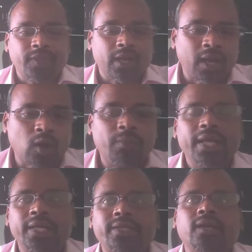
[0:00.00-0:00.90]

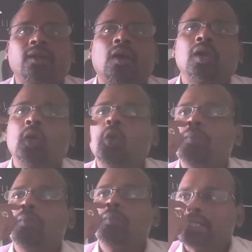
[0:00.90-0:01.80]
accommodation or
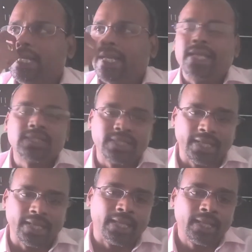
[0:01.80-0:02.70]
room in a certain
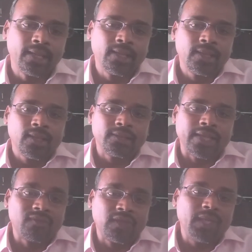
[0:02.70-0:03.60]
city,
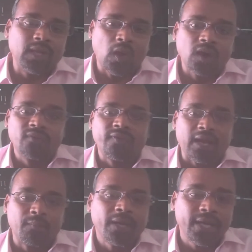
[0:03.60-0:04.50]
there will be a lot of
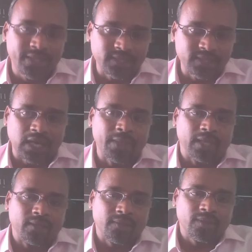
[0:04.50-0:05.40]
recommendations
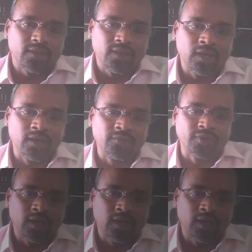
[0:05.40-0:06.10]
coming for